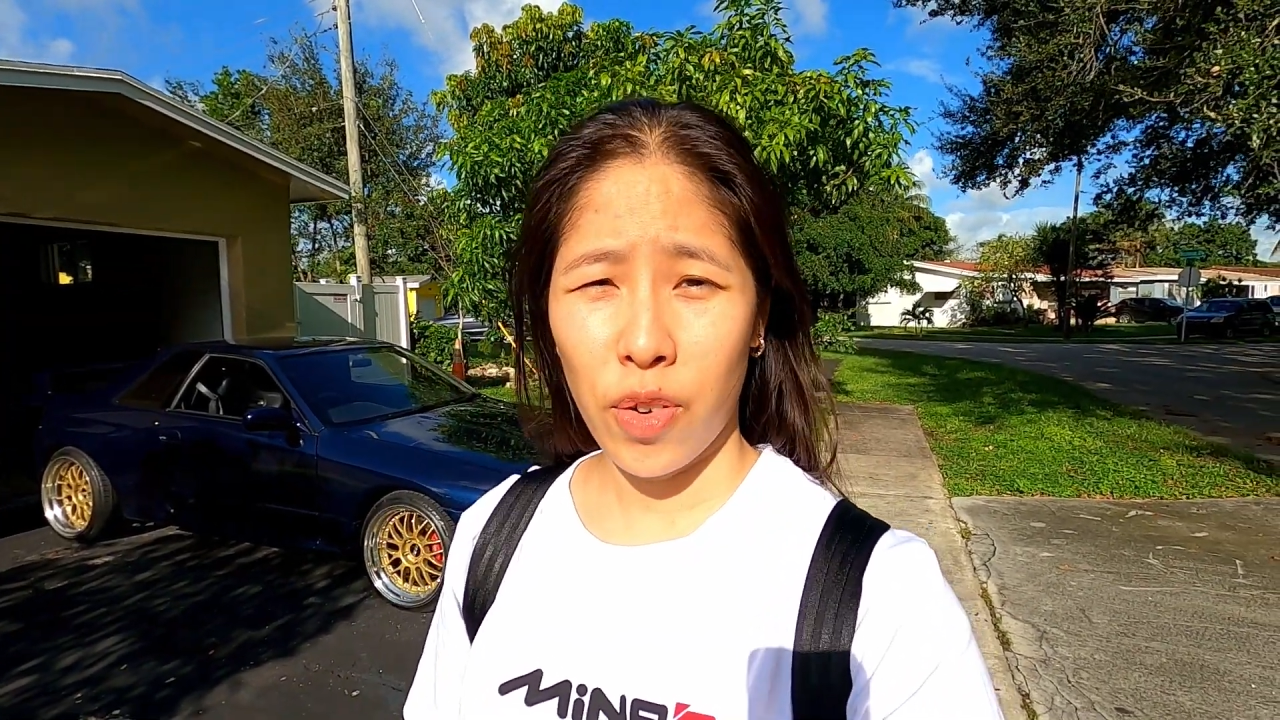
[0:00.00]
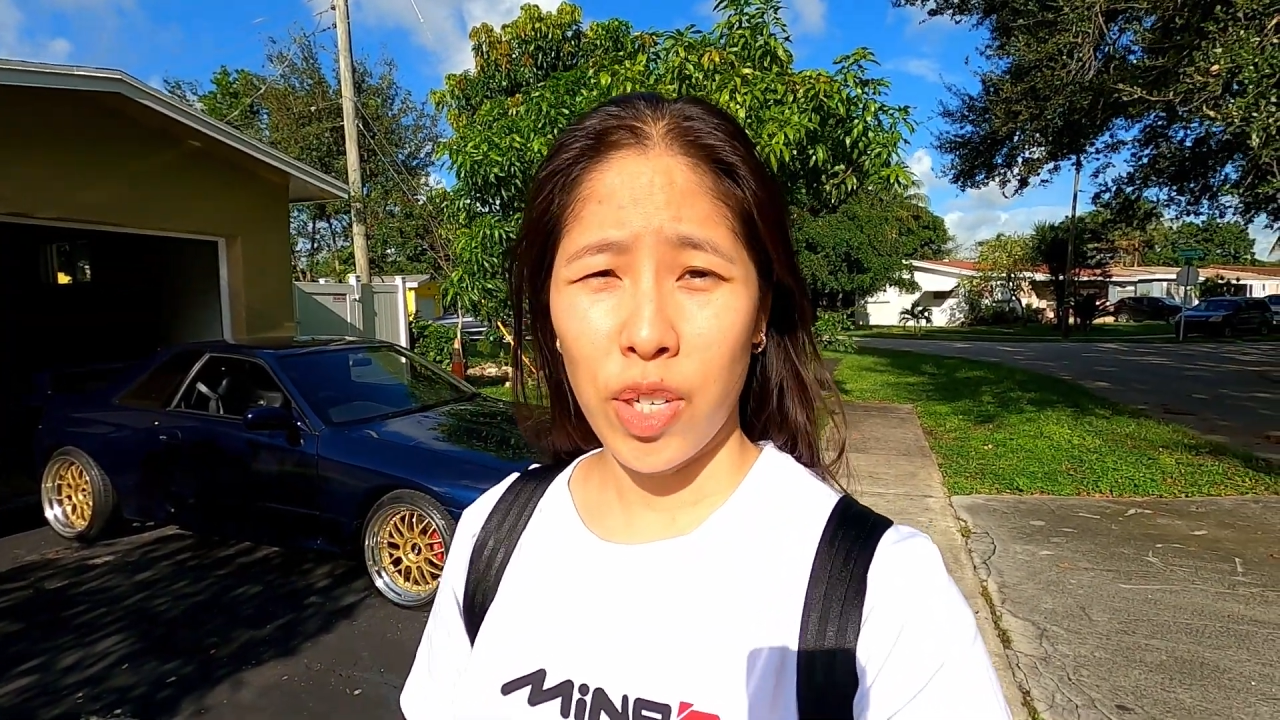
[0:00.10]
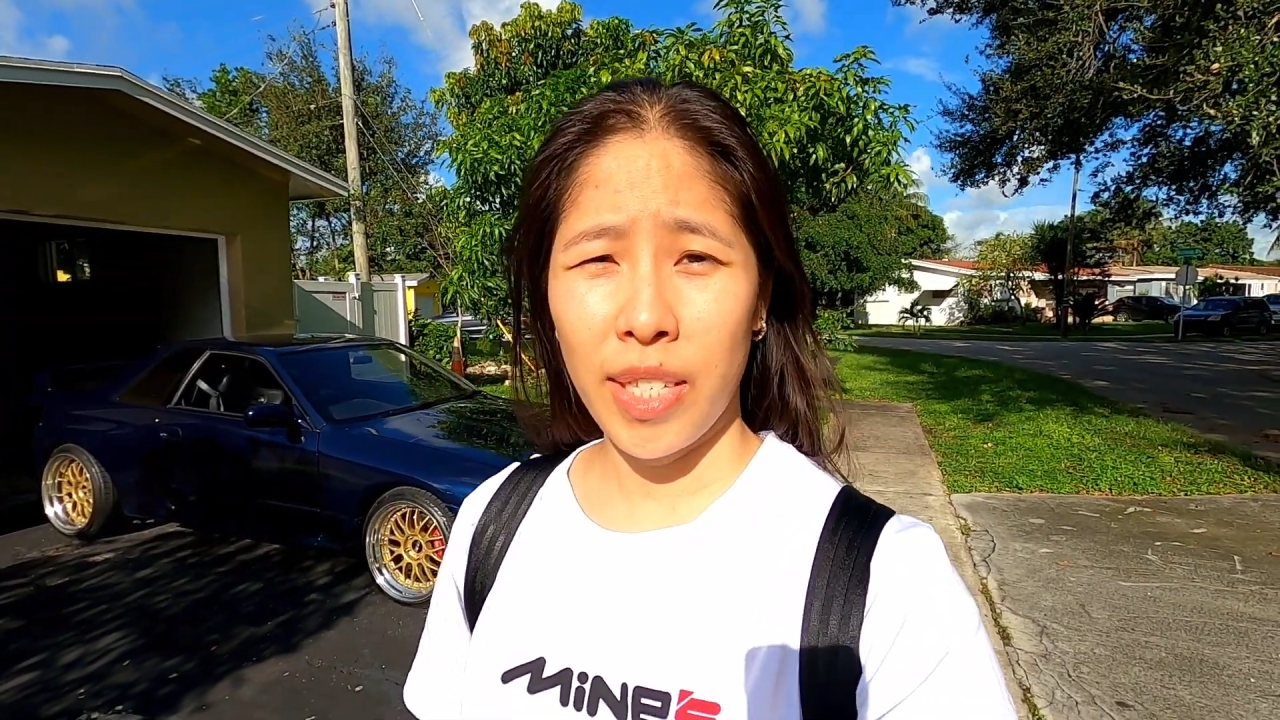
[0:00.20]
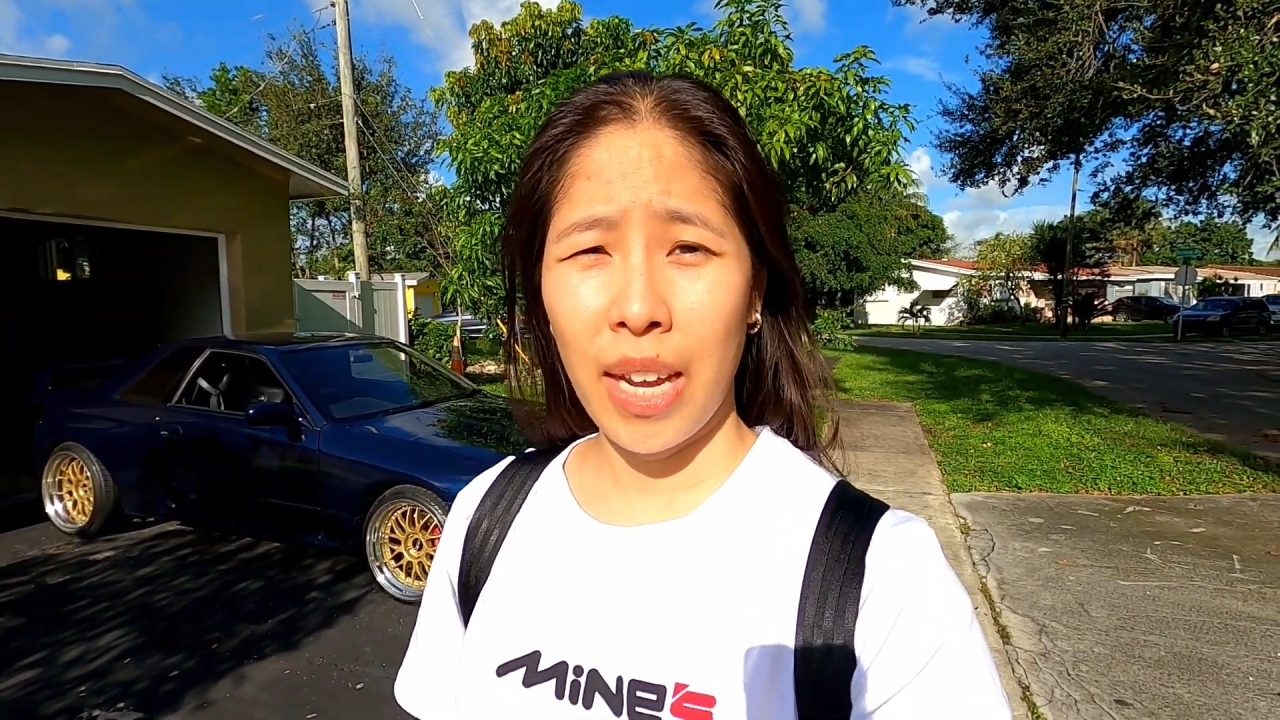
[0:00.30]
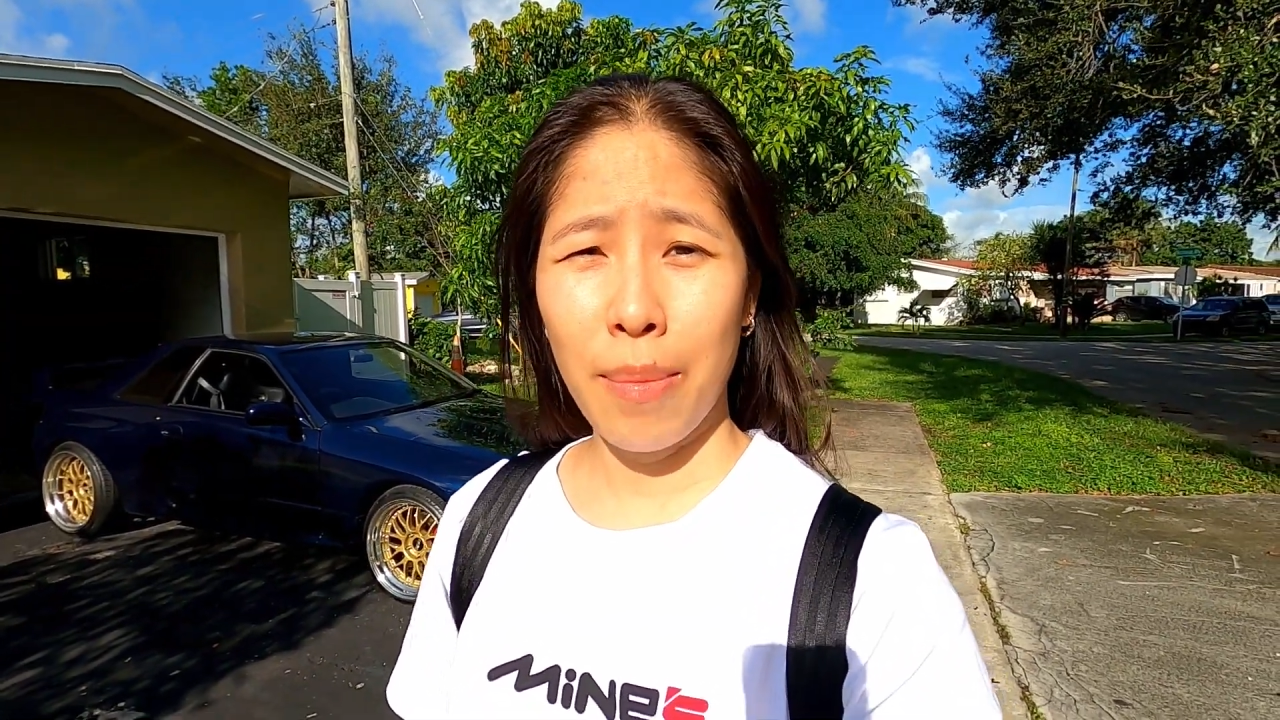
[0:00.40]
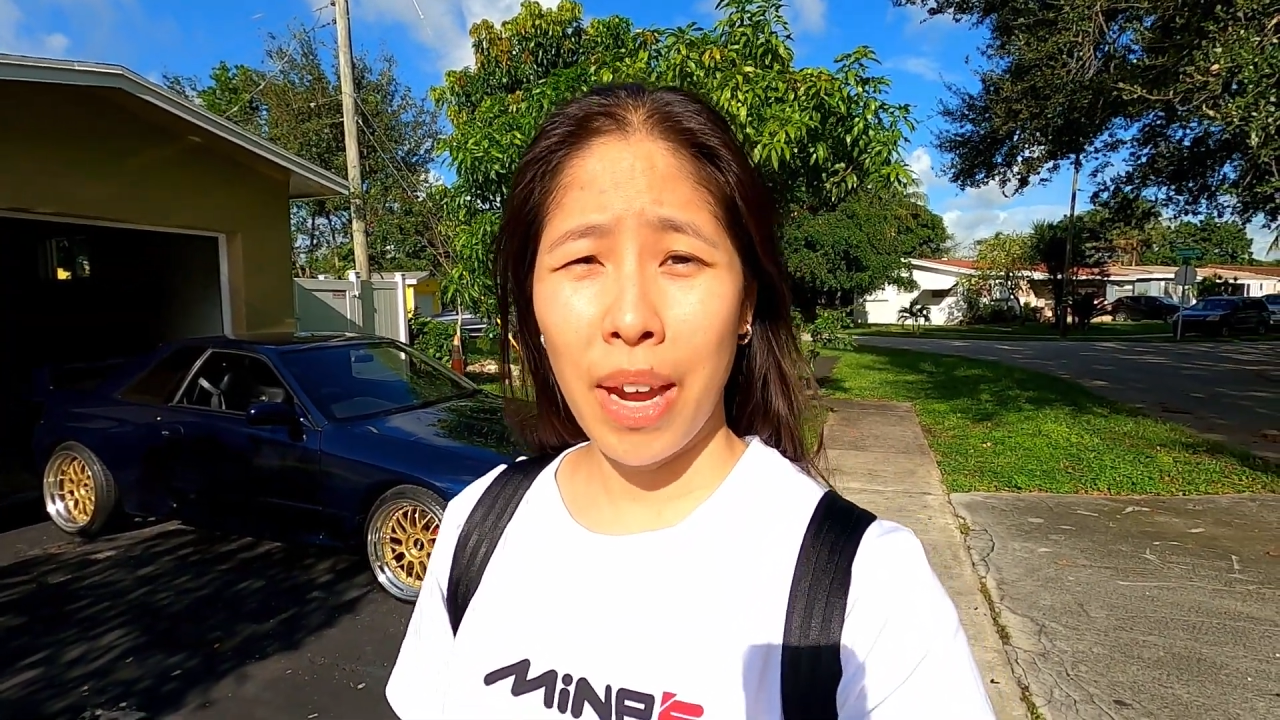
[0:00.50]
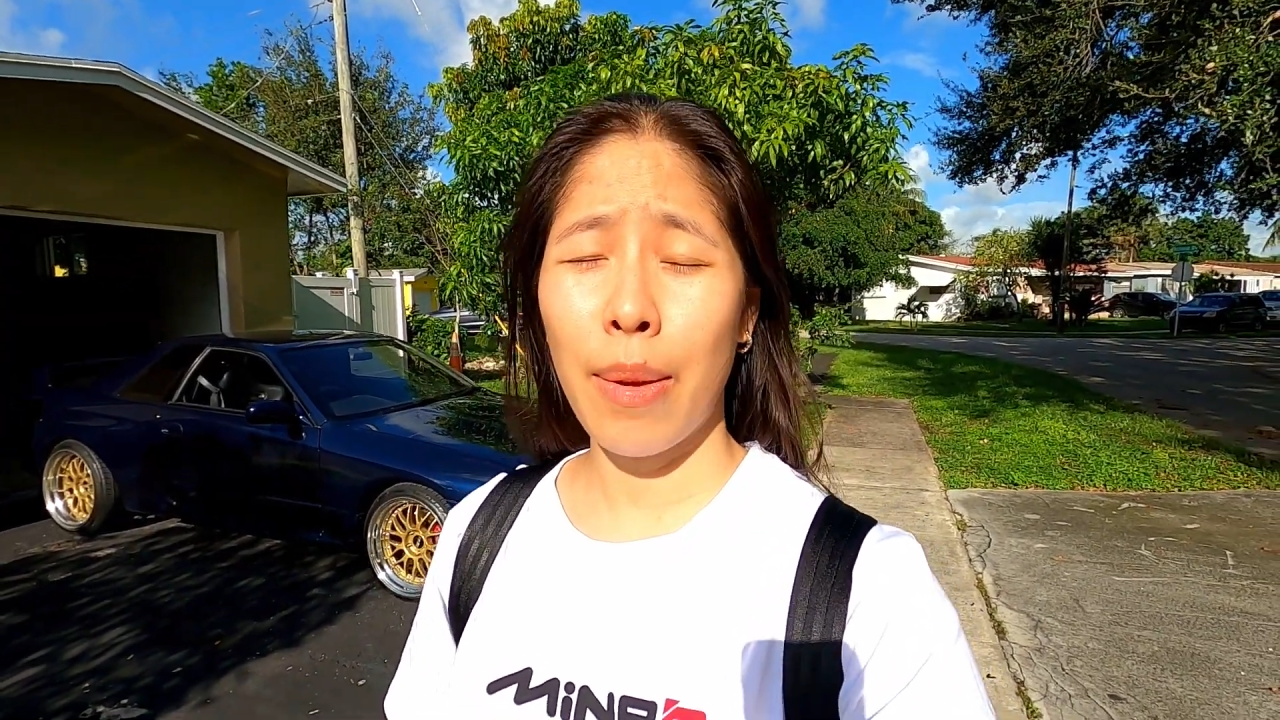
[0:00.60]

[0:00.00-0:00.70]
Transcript: first time